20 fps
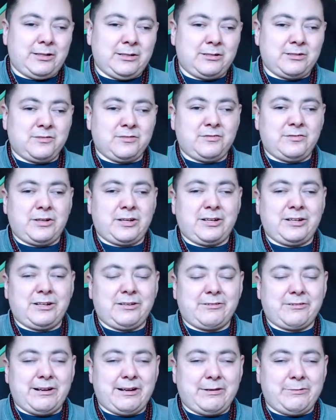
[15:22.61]
and it's a very
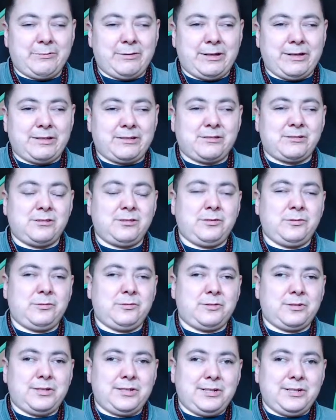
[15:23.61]
great way to